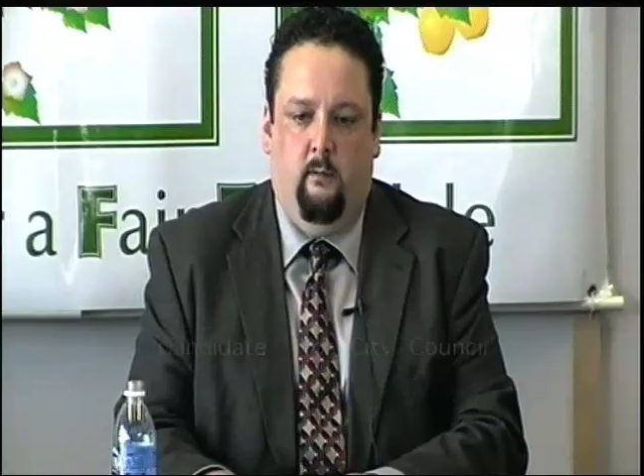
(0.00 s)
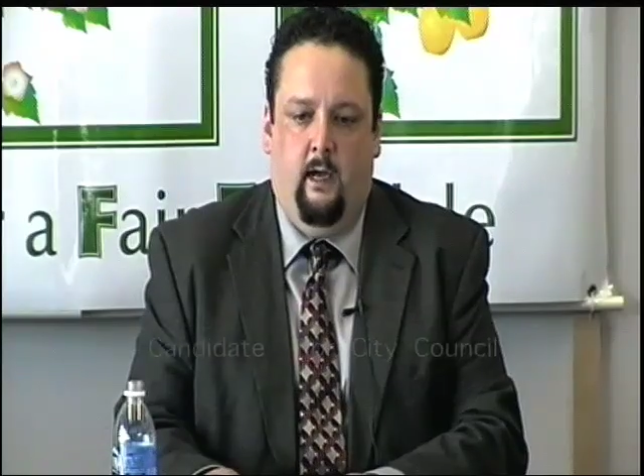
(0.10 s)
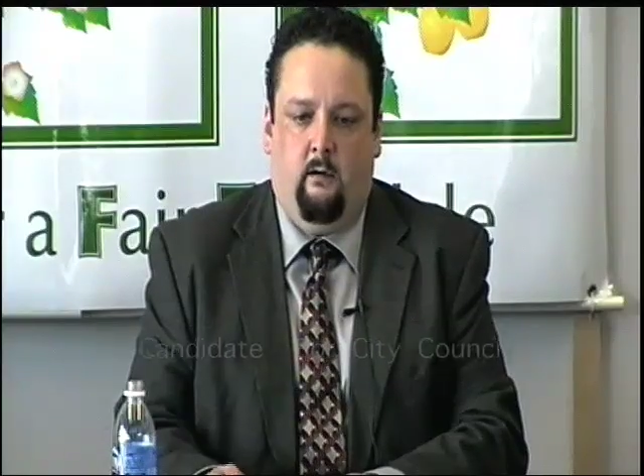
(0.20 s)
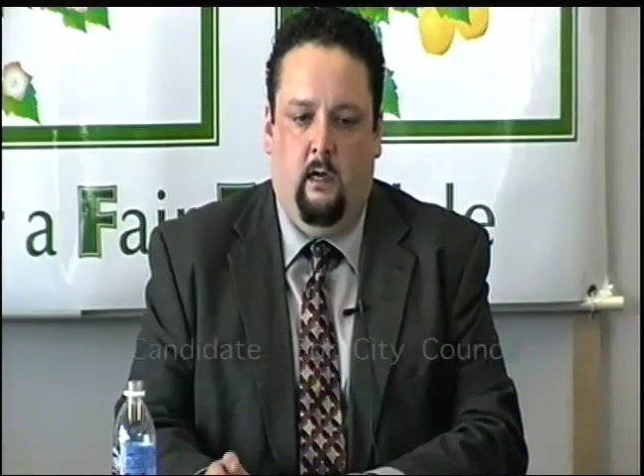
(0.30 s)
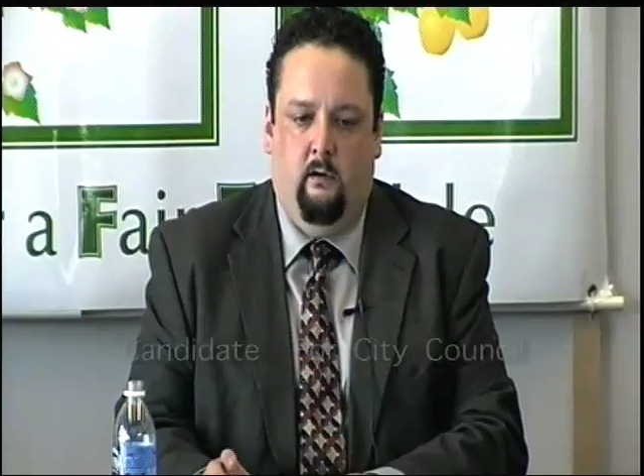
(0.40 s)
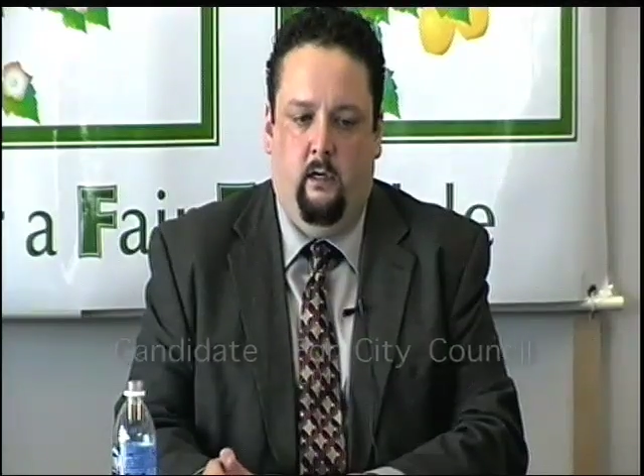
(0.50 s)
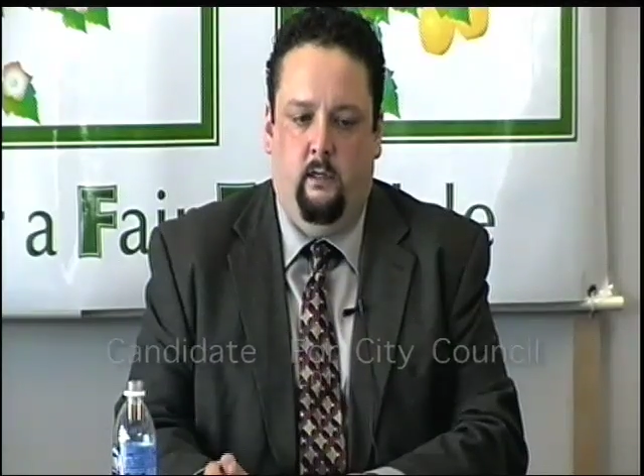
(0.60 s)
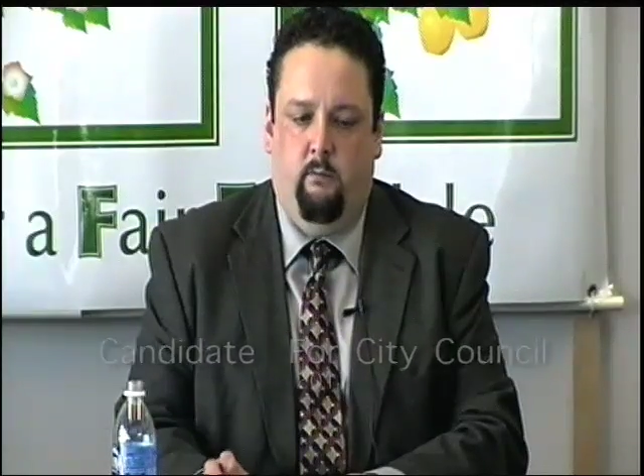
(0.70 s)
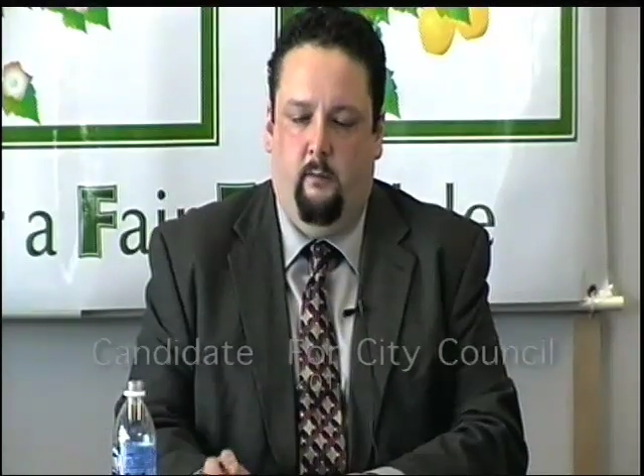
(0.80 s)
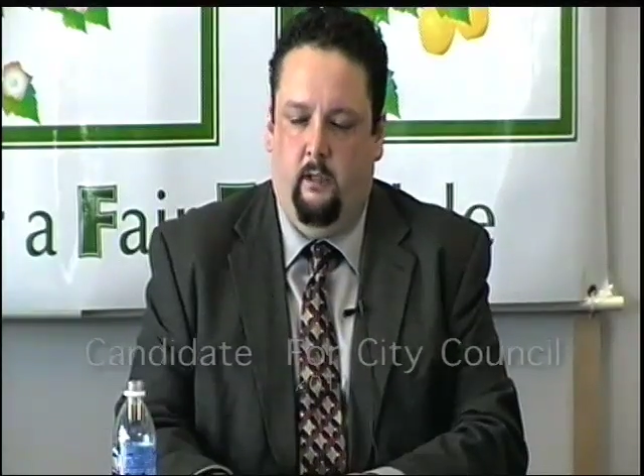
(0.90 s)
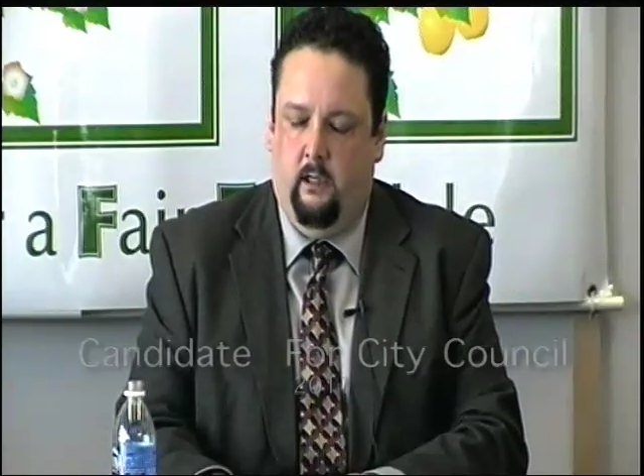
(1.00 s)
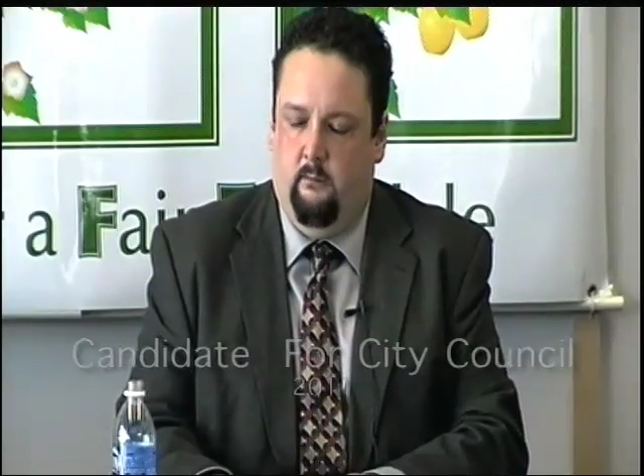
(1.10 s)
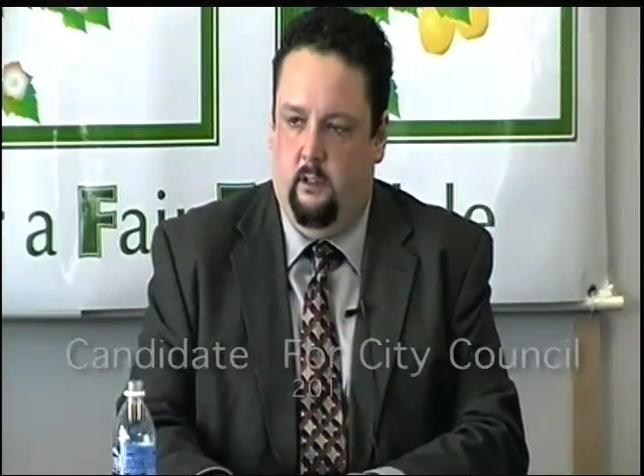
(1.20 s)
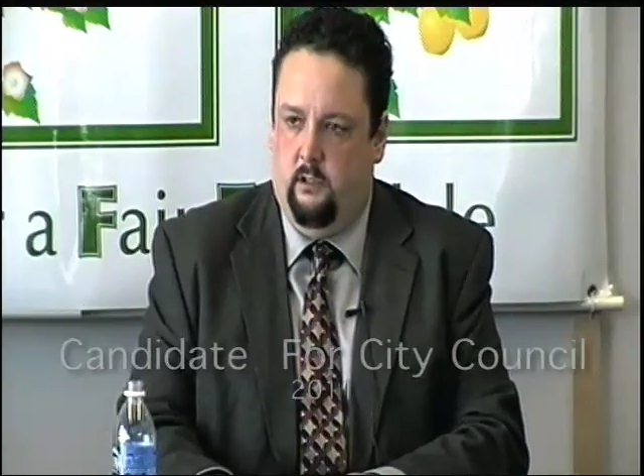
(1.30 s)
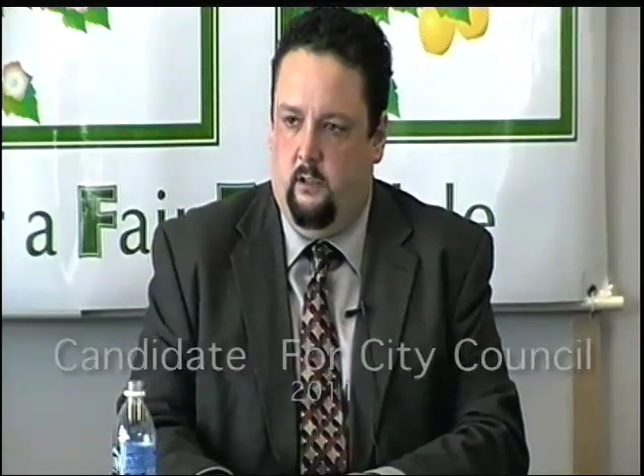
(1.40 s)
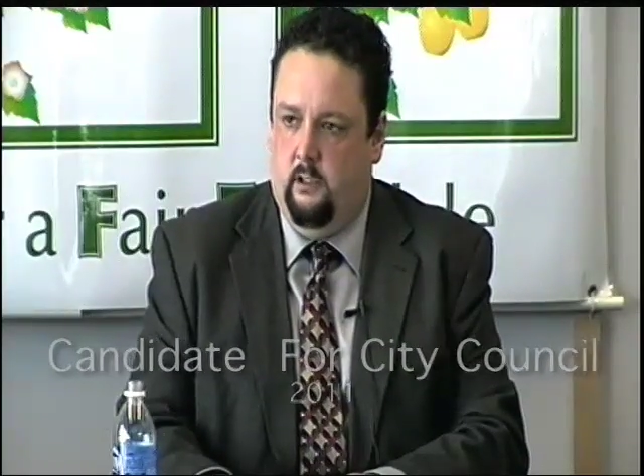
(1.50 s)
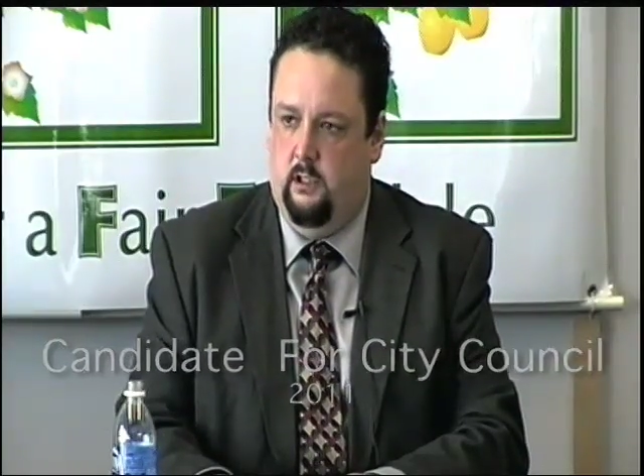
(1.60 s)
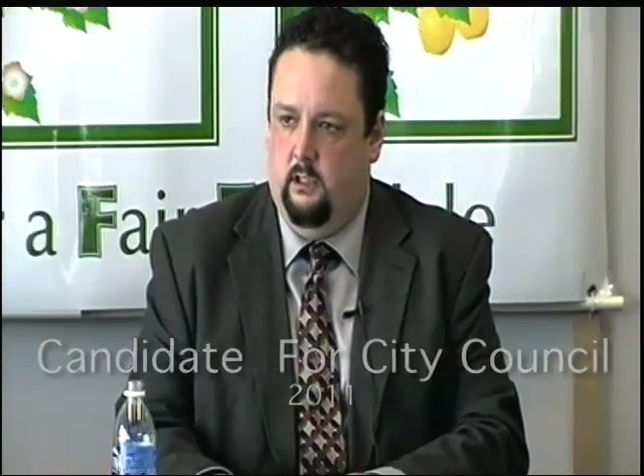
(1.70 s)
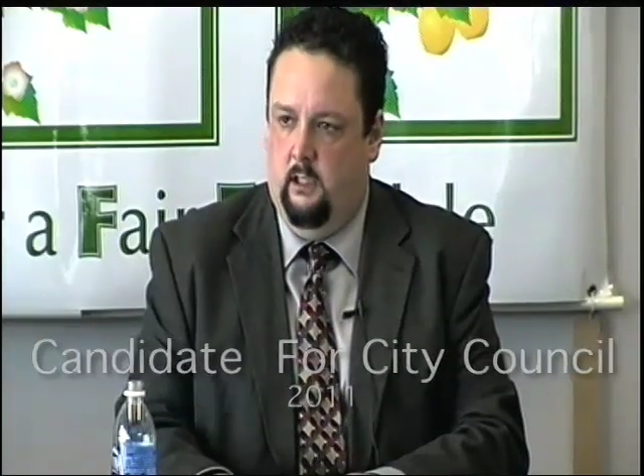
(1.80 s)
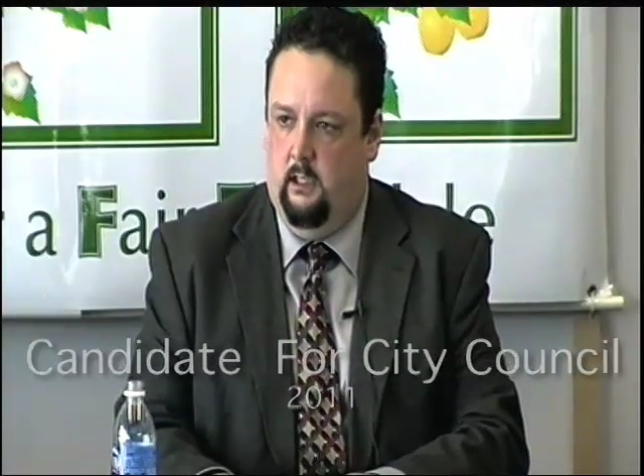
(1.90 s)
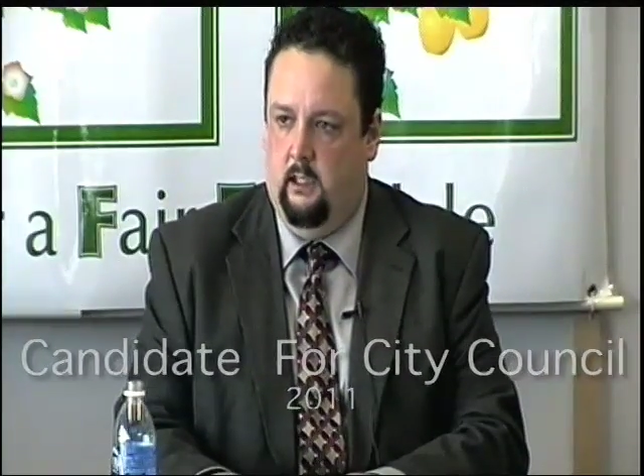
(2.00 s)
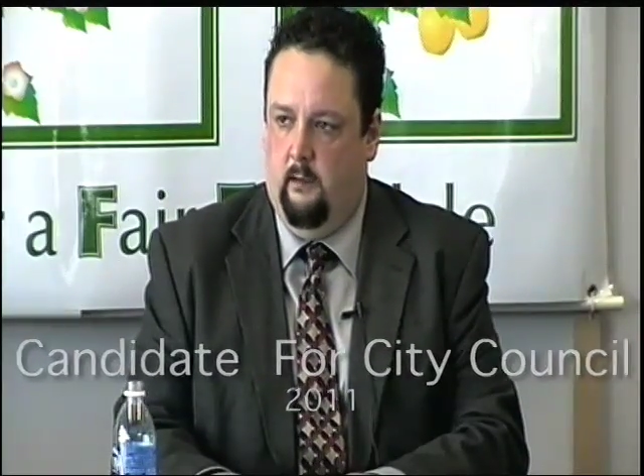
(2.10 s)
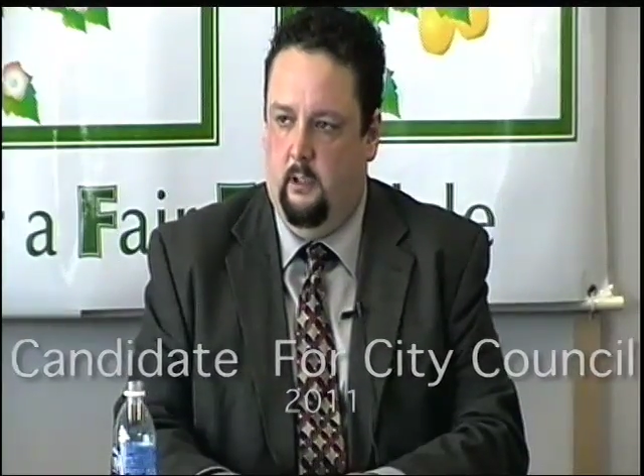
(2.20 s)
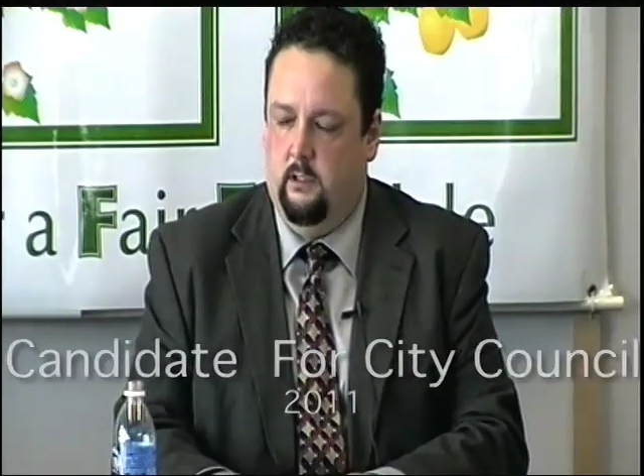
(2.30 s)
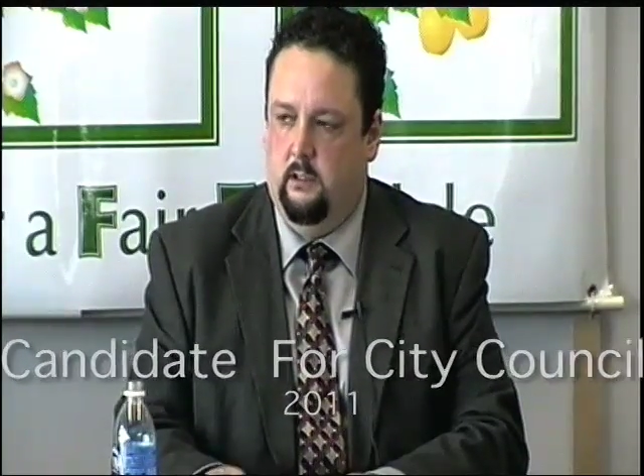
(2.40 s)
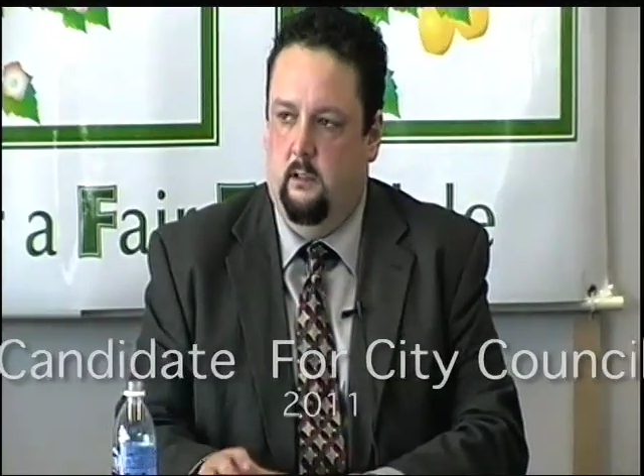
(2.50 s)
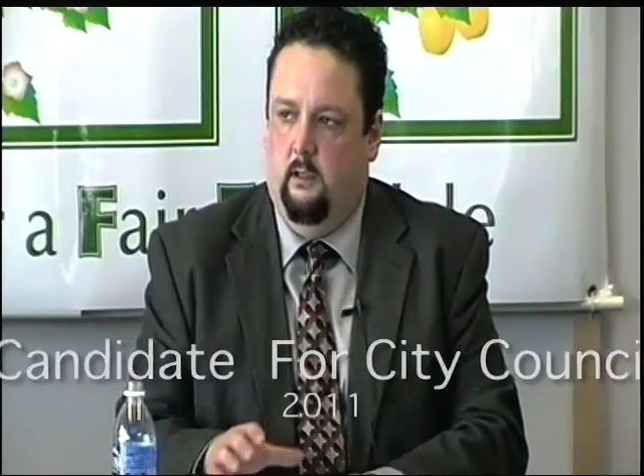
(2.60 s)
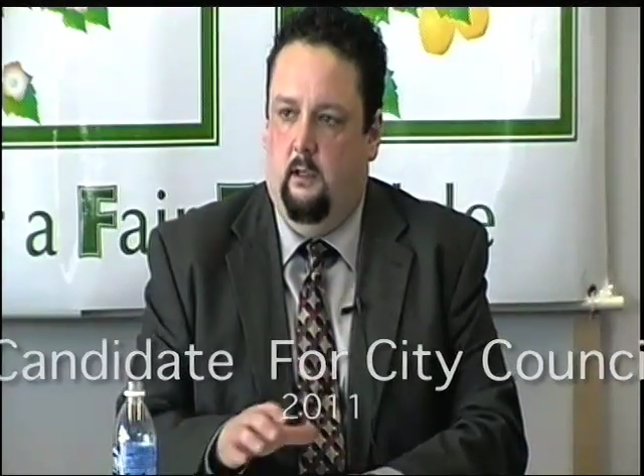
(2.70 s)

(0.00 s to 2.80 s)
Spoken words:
background in public administration and economics.